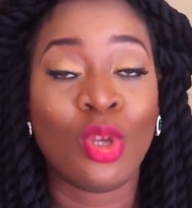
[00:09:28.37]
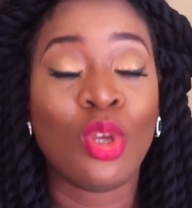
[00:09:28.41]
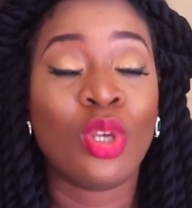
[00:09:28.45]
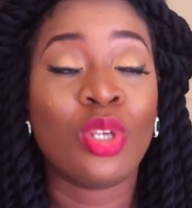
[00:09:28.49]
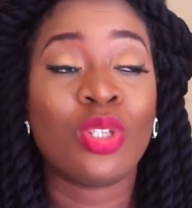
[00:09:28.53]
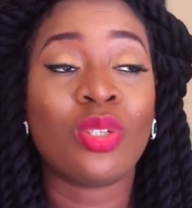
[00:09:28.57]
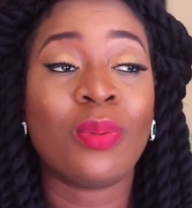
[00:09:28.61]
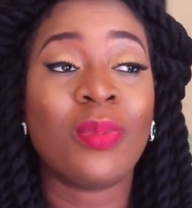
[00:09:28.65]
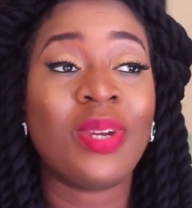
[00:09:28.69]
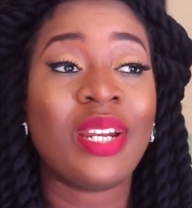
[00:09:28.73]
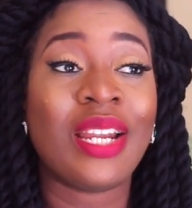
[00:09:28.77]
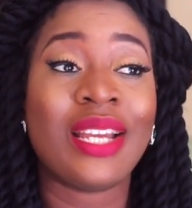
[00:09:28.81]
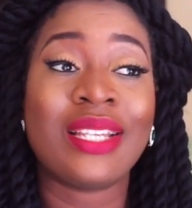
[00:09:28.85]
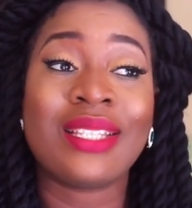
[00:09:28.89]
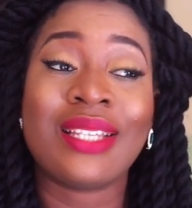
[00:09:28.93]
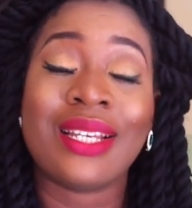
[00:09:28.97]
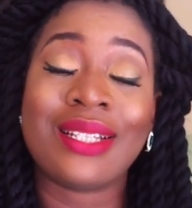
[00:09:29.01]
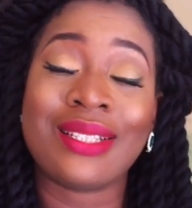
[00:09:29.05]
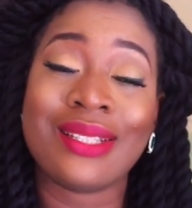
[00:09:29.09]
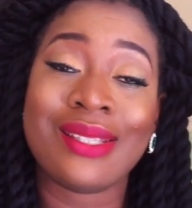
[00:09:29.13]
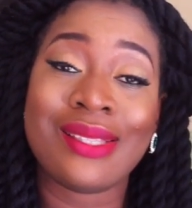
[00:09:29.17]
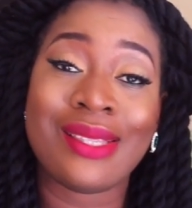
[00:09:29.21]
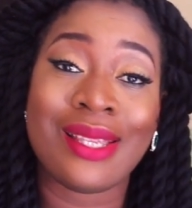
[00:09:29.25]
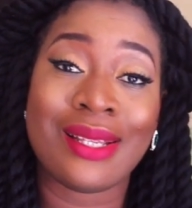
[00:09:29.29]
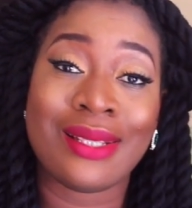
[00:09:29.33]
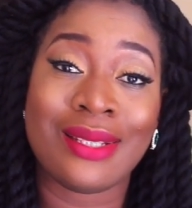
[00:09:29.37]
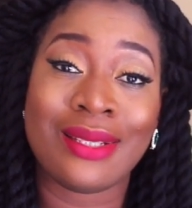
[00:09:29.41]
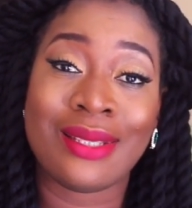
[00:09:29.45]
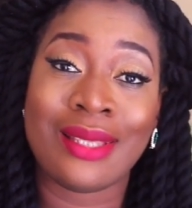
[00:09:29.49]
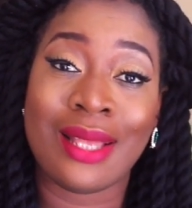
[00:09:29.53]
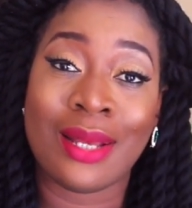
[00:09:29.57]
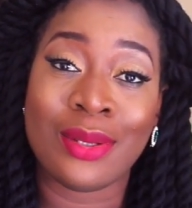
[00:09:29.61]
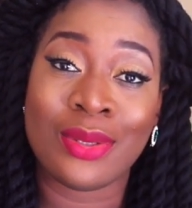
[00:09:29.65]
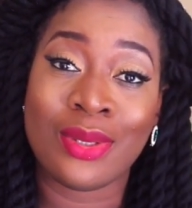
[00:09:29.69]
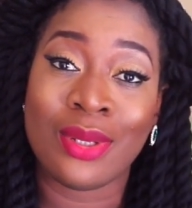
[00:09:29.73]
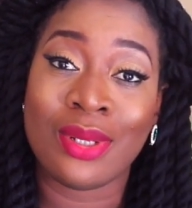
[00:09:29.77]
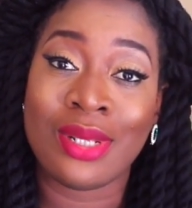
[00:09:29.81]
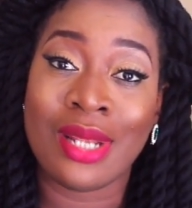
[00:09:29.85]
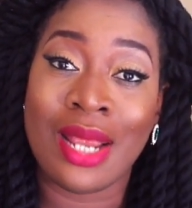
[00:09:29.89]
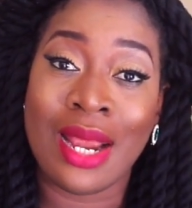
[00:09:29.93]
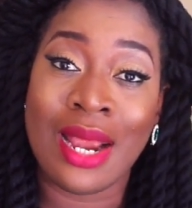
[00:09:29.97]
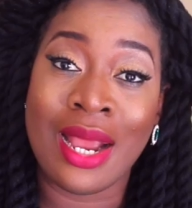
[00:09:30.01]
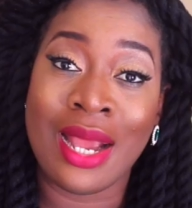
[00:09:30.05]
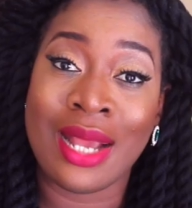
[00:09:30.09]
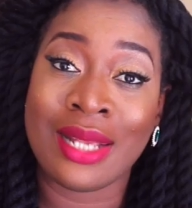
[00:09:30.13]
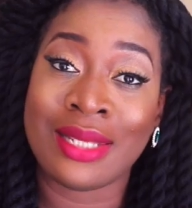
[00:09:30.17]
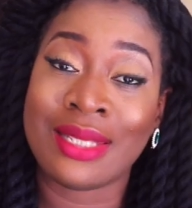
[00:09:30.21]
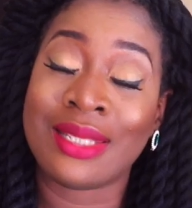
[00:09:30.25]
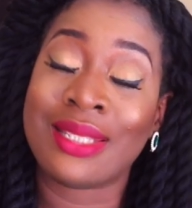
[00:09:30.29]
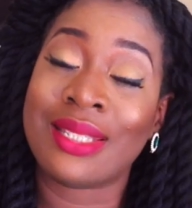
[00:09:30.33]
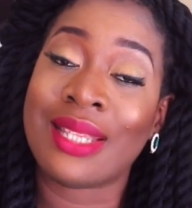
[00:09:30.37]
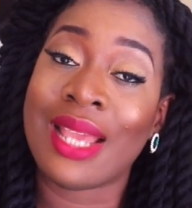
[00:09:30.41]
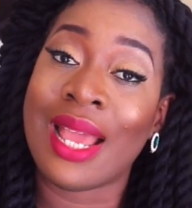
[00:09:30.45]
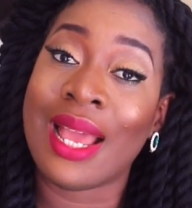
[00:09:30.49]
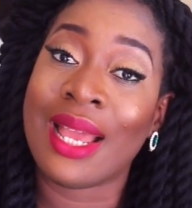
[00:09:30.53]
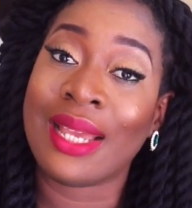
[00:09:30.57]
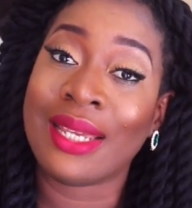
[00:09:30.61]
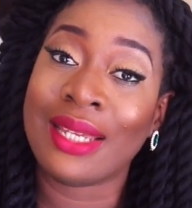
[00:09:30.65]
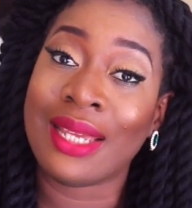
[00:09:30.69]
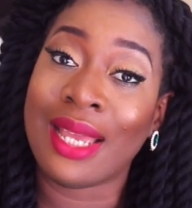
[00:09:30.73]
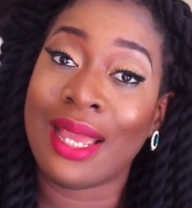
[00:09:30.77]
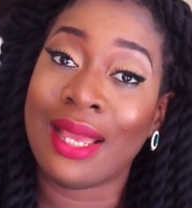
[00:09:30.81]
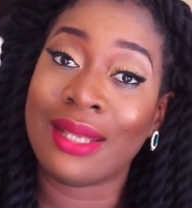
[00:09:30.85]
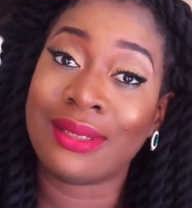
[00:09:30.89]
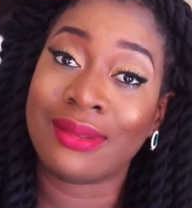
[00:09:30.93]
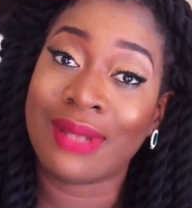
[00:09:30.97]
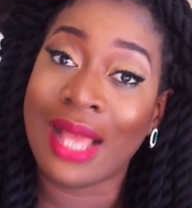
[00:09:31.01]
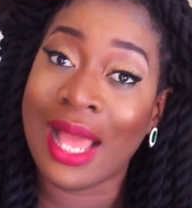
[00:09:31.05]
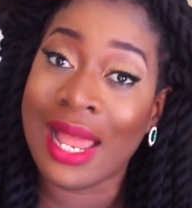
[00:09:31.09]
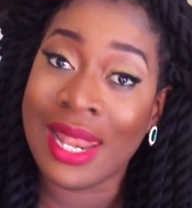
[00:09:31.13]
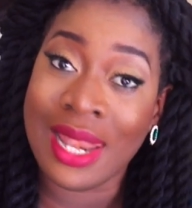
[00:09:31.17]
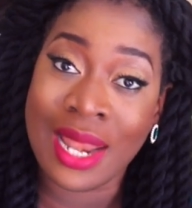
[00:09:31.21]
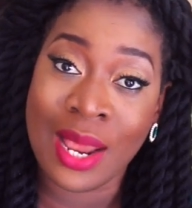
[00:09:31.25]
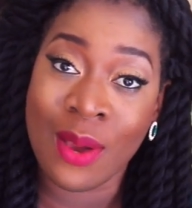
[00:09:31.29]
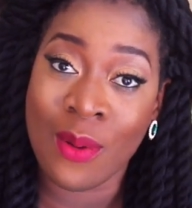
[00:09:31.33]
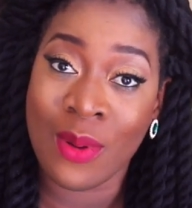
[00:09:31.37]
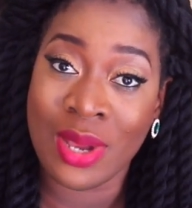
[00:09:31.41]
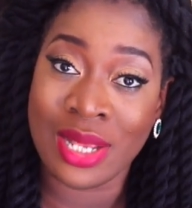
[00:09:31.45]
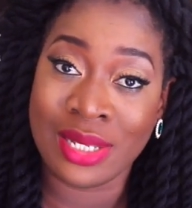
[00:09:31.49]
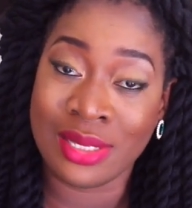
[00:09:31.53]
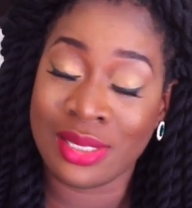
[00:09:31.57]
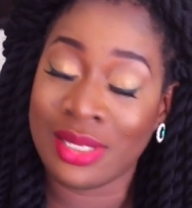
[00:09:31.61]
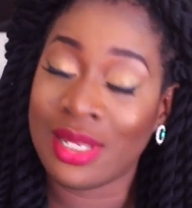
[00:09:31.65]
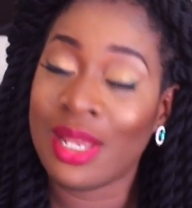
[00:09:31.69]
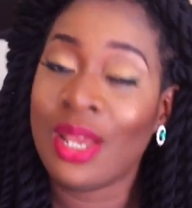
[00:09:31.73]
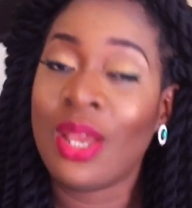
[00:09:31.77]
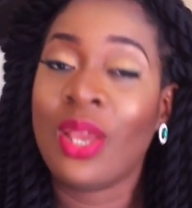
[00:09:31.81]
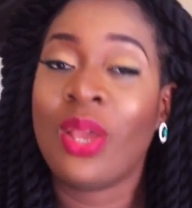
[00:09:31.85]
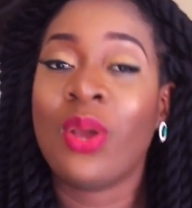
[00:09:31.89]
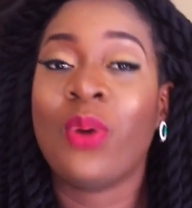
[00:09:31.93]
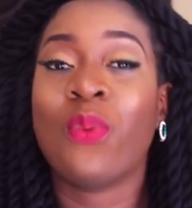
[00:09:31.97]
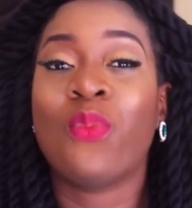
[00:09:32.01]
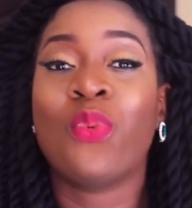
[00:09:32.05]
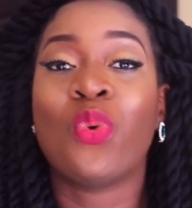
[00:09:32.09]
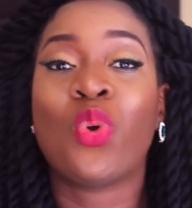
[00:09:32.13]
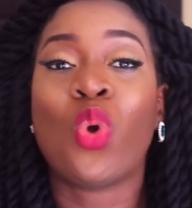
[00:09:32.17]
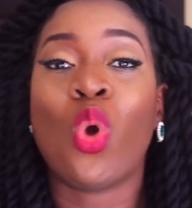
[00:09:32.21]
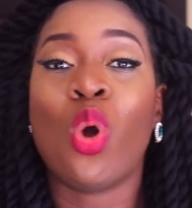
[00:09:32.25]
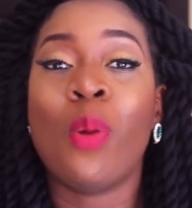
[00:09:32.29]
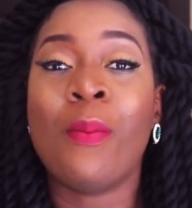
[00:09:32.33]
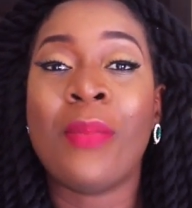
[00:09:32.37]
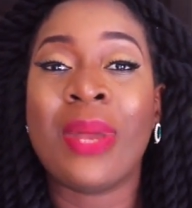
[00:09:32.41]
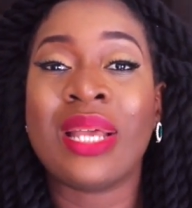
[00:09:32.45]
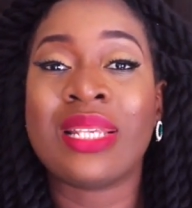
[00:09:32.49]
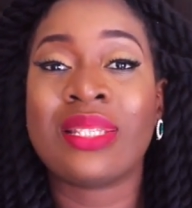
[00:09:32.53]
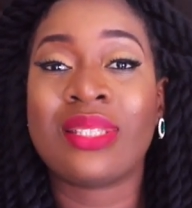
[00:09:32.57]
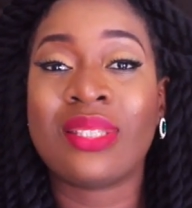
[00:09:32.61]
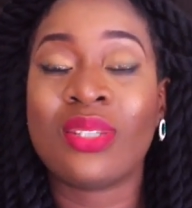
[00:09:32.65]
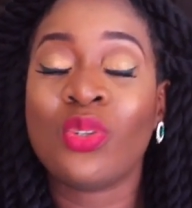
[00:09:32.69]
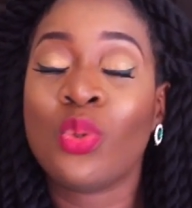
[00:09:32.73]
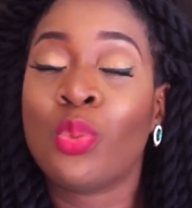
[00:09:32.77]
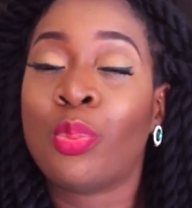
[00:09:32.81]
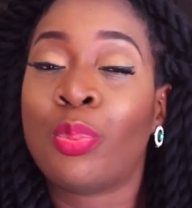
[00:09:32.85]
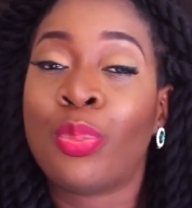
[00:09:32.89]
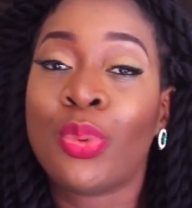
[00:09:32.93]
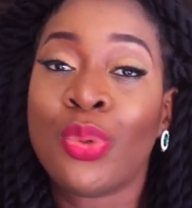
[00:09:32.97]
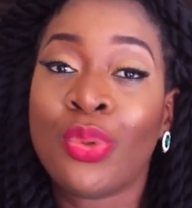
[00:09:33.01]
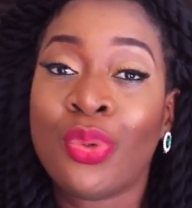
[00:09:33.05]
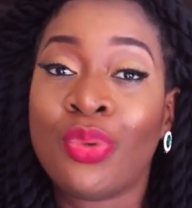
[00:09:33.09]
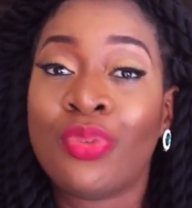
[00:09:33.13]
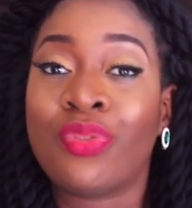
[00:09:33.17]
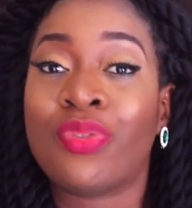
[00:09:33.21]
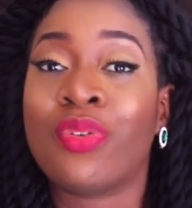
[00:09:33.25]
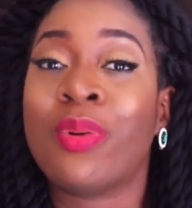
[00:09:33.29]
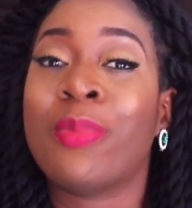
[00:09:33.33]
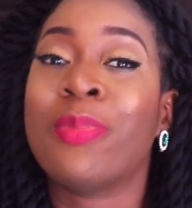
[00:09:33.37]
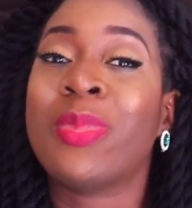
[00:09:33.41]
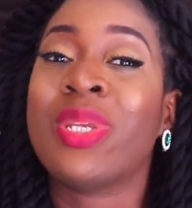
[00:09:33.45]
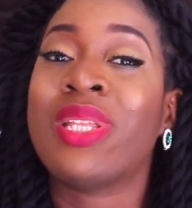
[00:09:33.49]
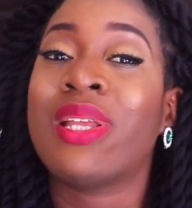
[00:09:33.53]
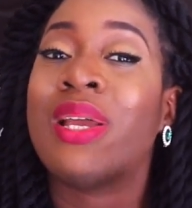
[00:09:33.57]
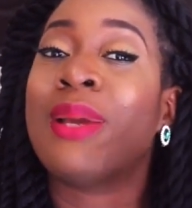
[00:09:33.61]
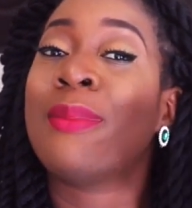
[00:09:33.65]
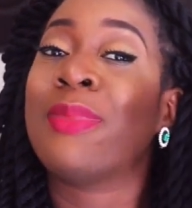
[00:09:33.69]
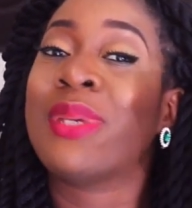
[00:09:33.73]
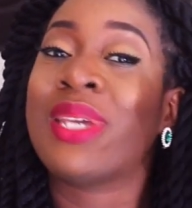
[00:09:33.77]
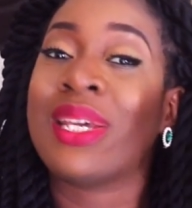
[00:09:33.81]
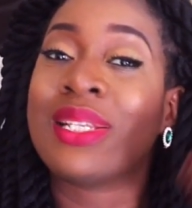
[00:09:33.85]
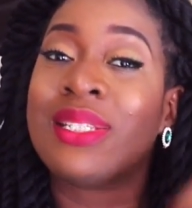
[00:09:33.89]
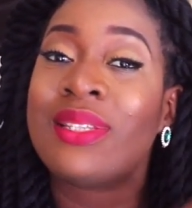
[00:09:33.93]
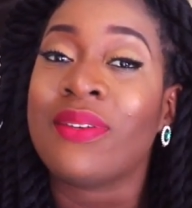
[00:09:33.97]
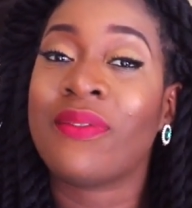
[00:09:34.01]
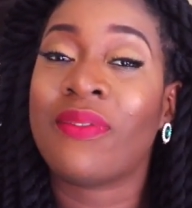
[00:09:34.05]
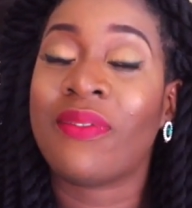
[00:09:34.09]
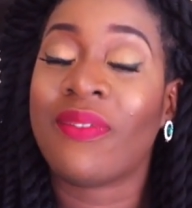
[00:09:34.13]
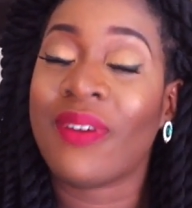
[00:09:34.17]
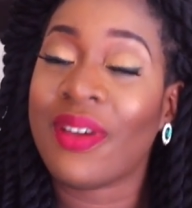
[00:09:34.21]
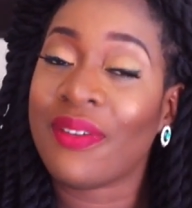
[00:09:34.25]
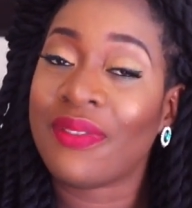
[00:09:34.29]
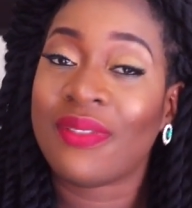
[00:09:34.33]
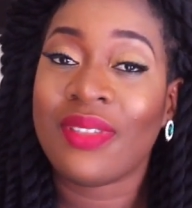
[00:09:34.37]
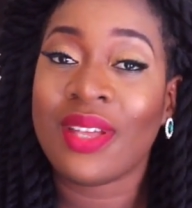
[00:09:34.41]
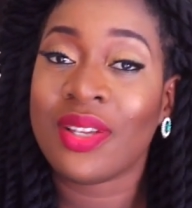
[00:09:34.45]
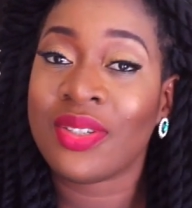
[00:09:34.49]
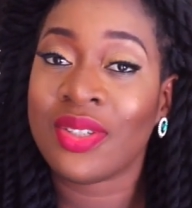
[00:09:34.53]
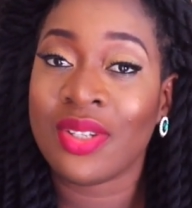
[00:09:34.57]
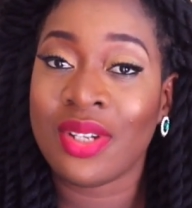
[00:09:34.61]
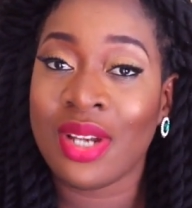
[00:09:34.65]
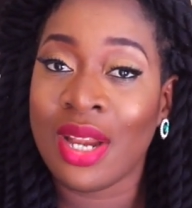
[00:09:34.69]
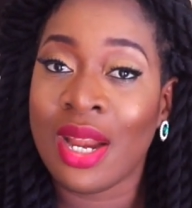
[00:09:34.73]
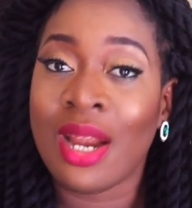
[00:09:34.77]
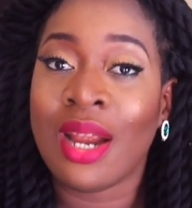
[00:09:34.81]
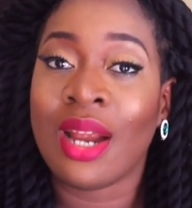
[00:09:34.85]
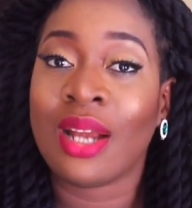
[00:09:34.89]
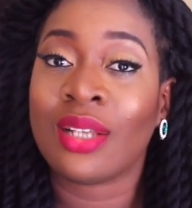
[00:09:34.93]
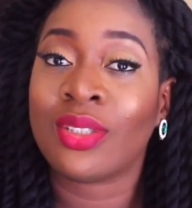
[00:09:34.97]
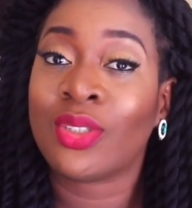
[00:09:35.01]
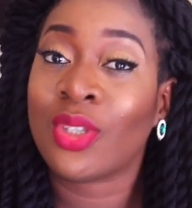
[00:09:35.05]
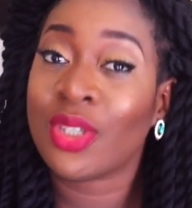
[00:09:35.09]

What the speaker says: Somebody that's getting 30,000 naira as their allowance will come and still borrow from me that I'm getting 5,000 naira.